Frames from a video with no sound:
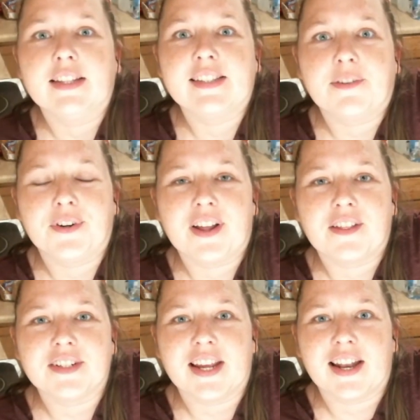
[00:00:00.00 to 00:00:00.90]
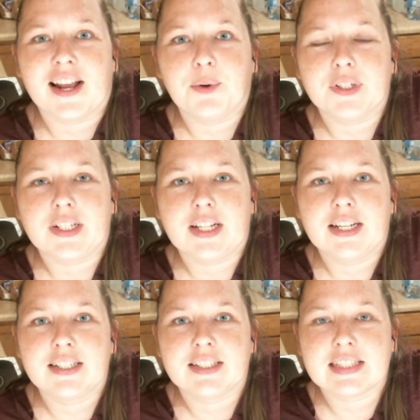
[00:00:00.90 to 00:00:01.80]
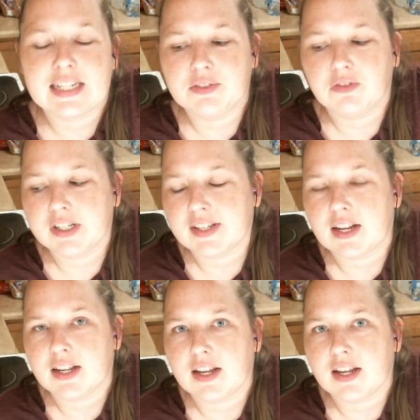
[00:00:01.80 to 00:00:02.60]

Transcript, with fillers: Except for another ten, I will then reset it